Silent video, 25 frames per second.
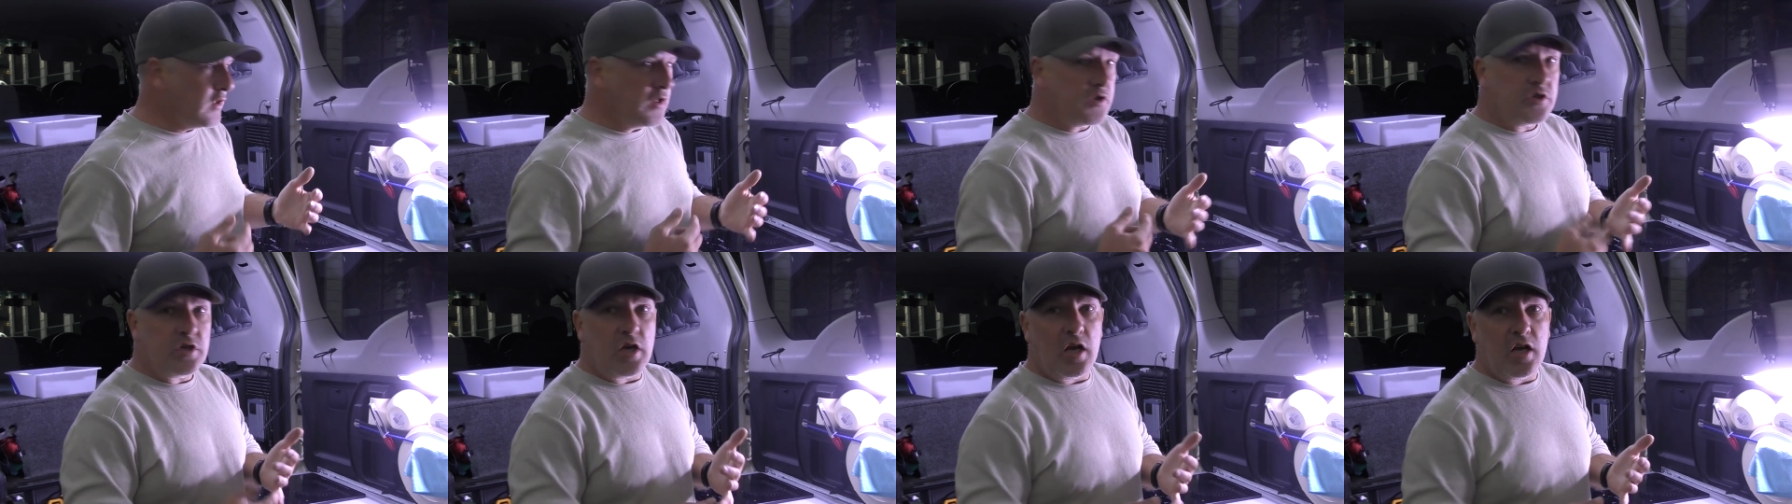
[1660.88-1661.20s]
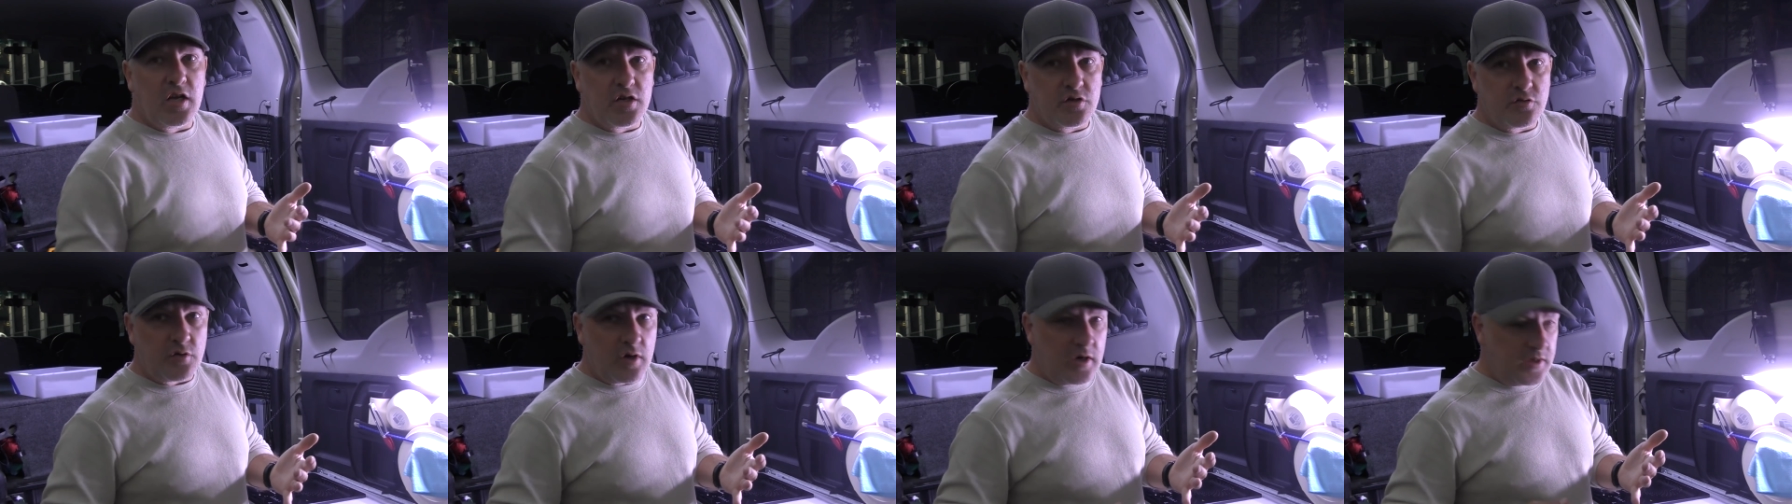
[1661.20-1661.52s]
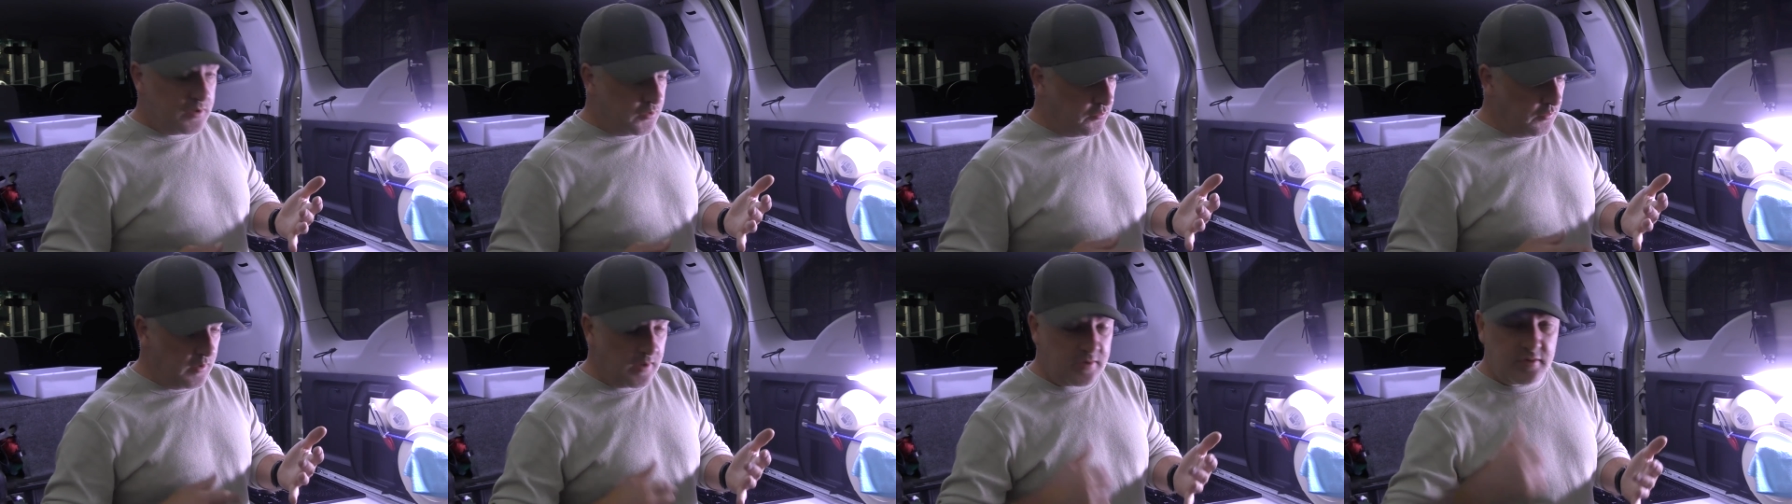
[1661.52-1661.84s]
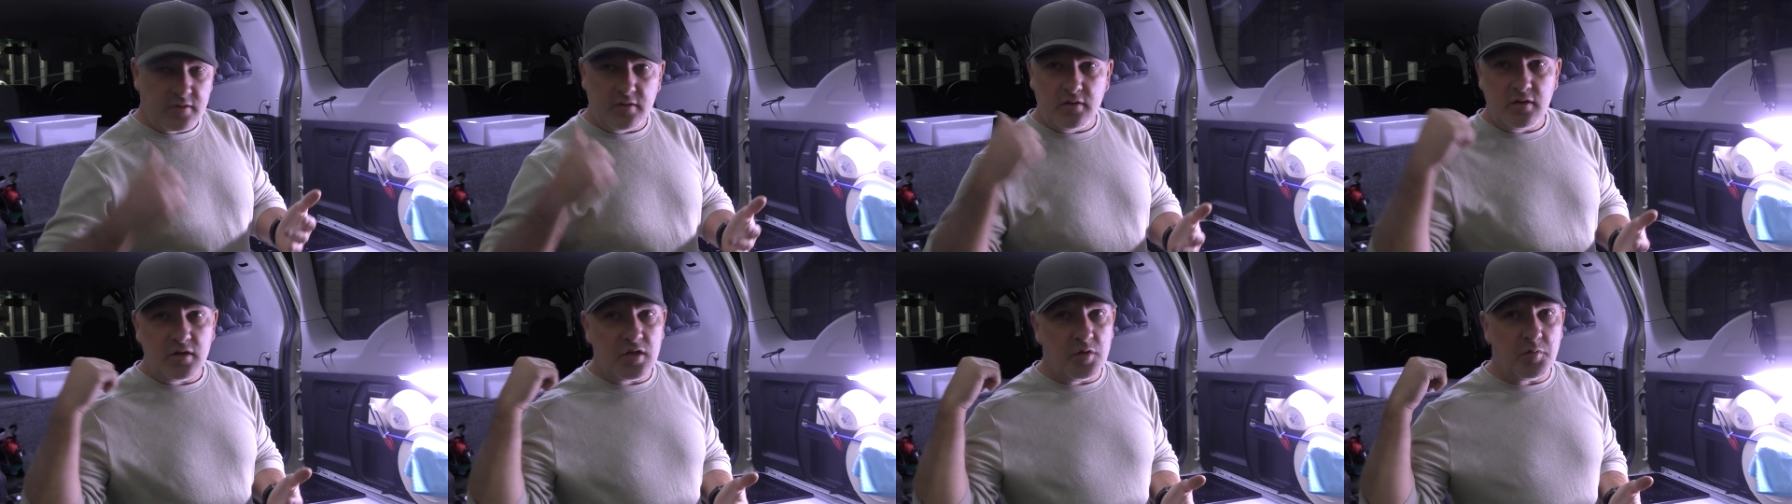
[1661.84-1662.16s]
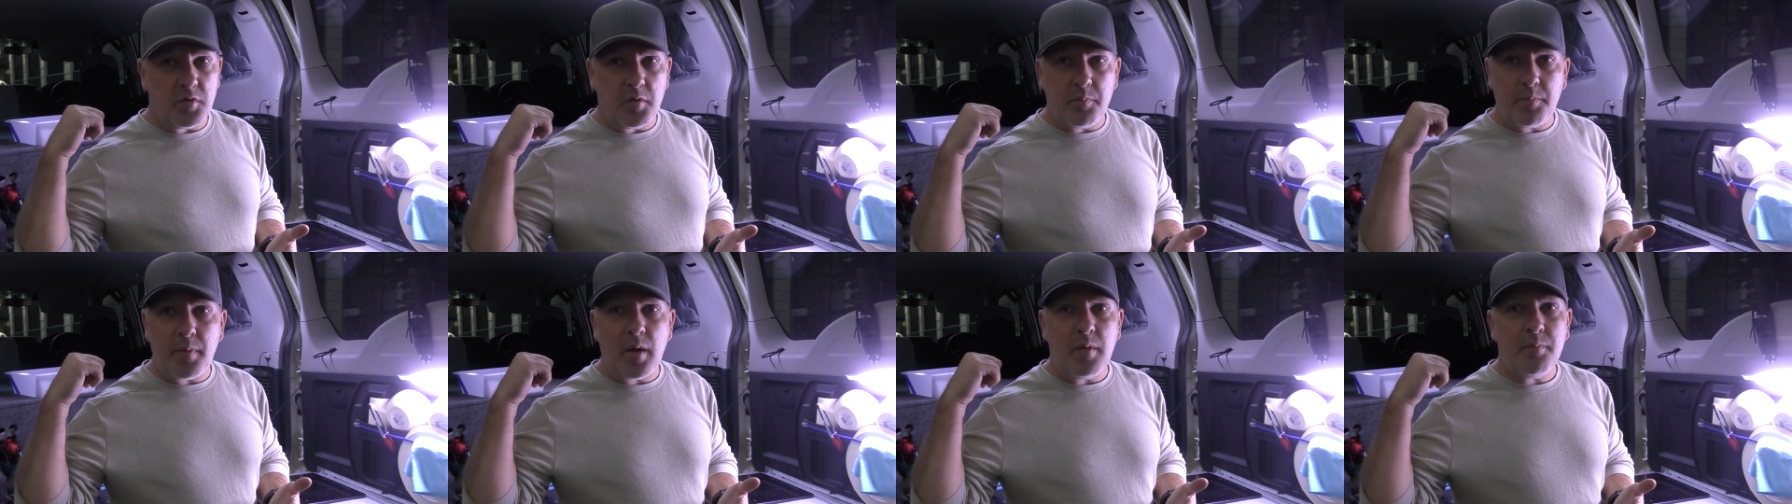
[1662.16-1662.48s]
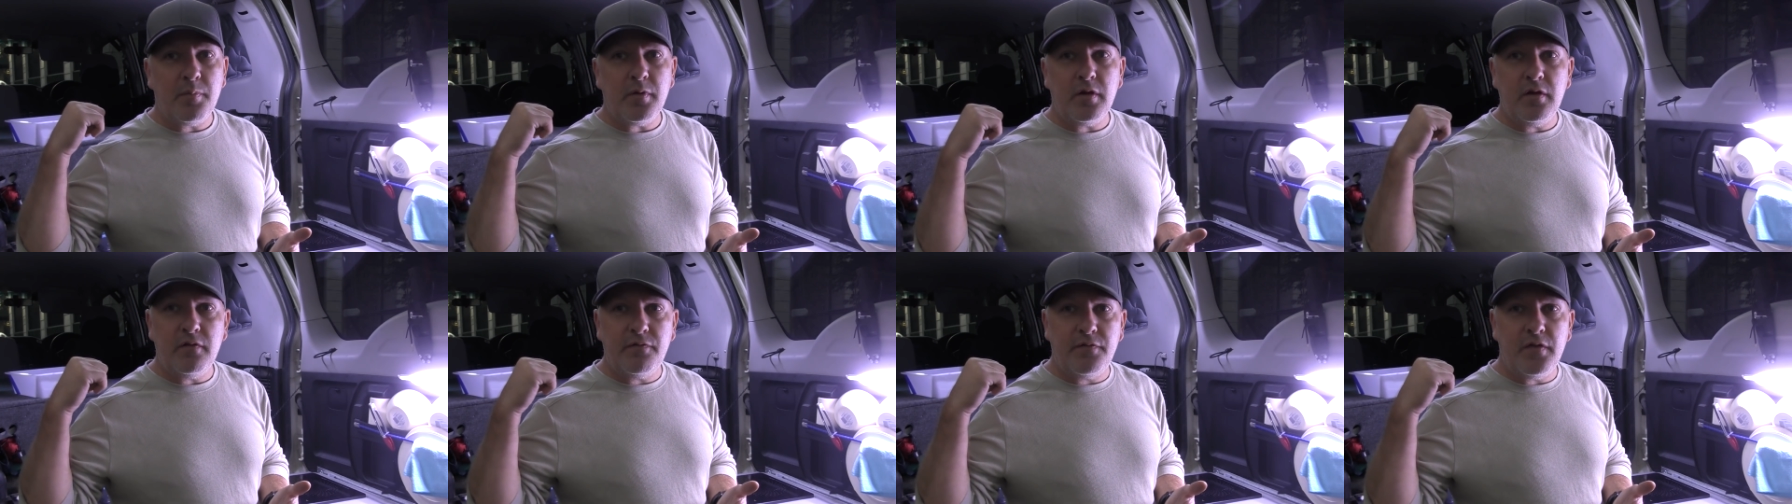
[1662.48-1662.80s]
The charge rates are excellent. I'm going to be
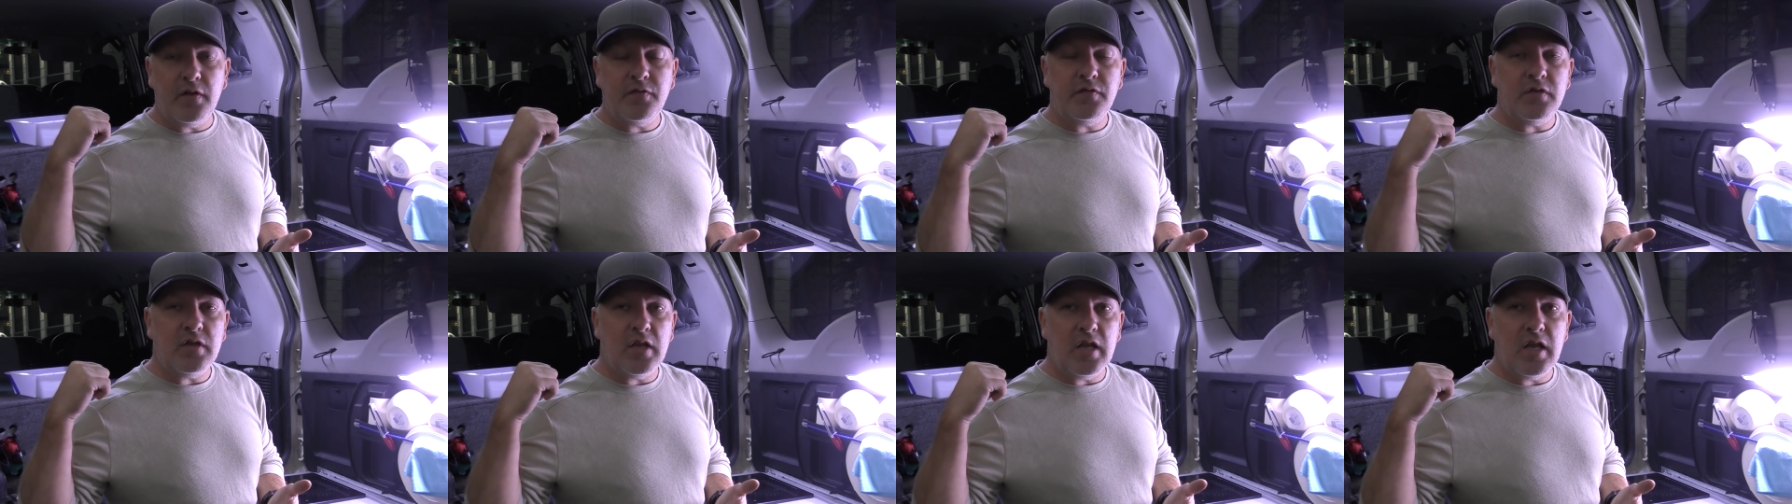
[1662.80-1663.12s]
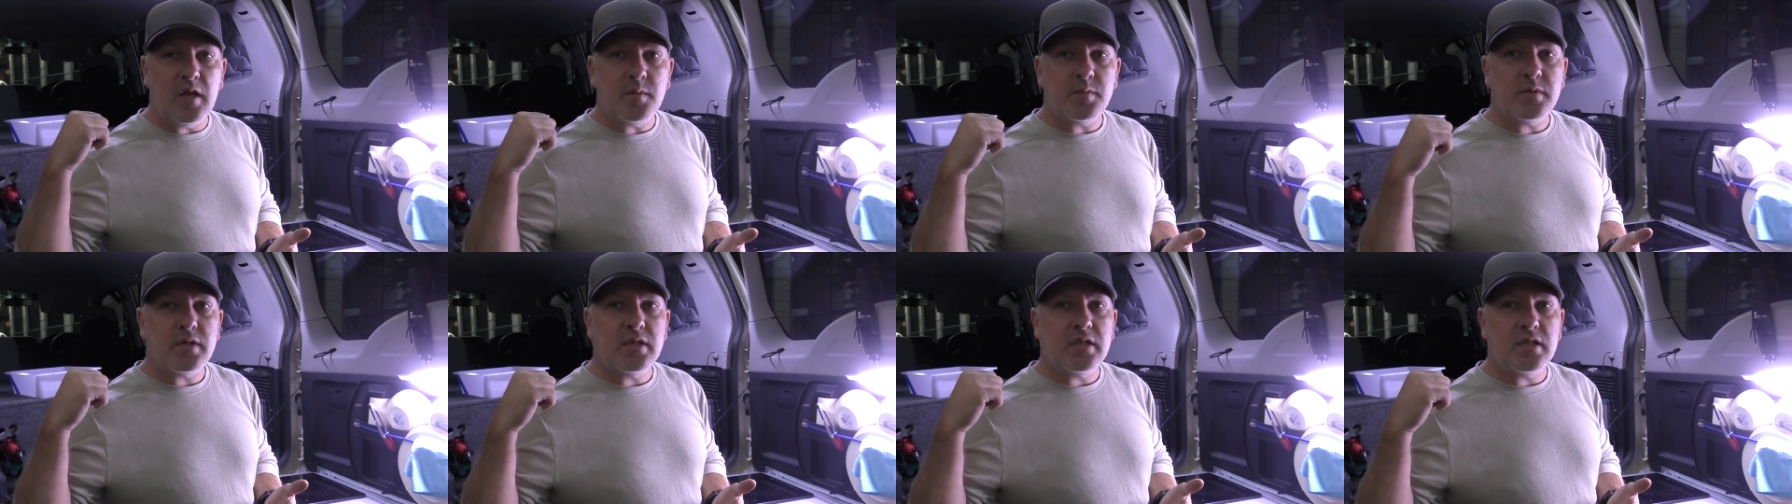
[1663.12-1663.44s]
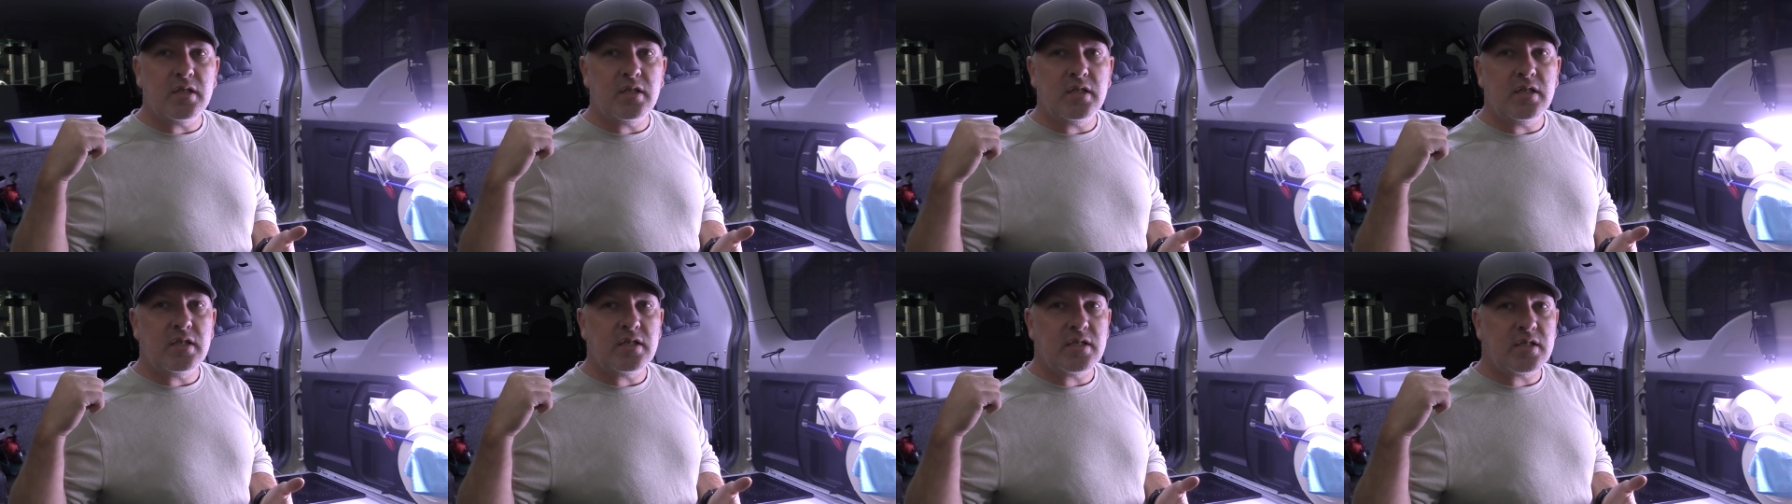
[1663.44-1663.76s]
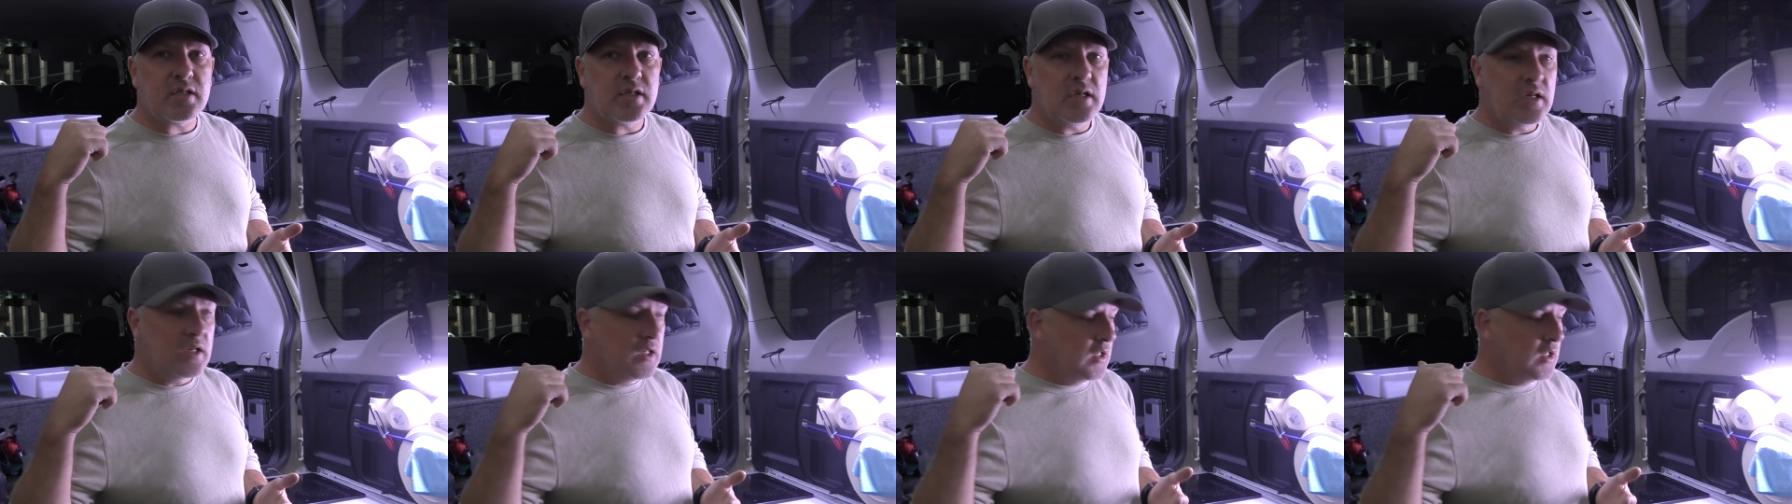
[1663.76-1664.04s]
pumping in 50 amps into this